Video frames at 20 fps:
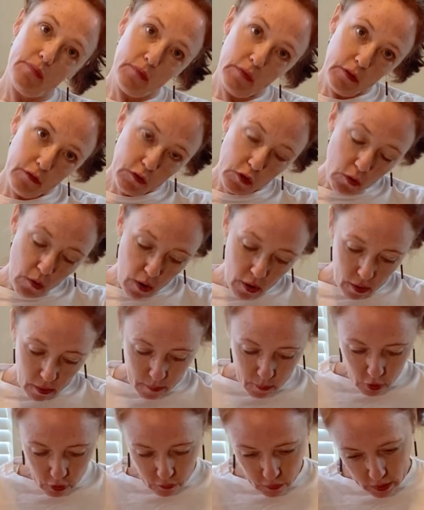If you are
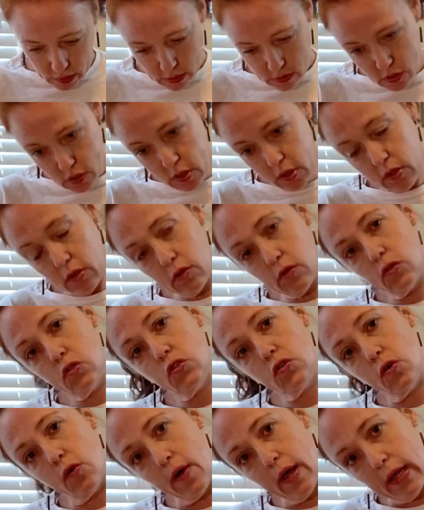moving in
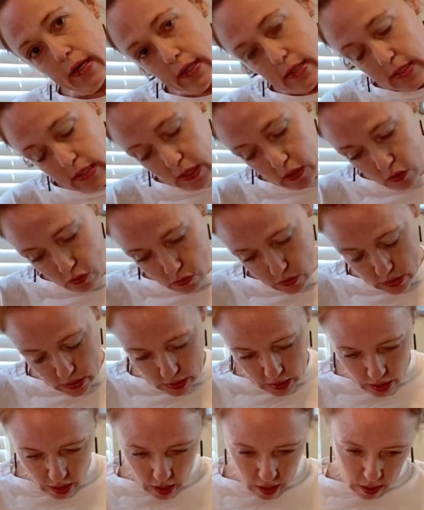circles, go ahead and take those in
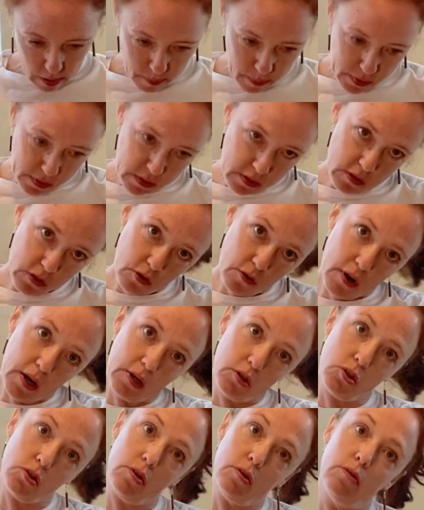the opposite
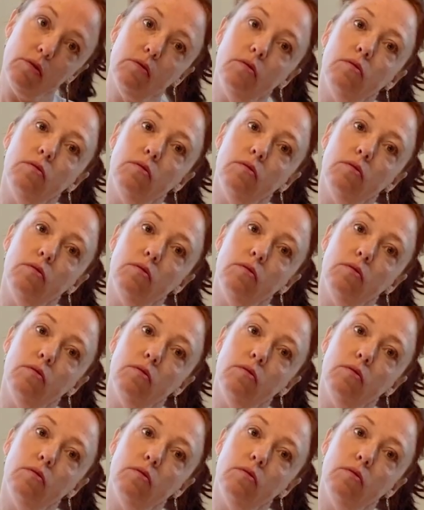direction.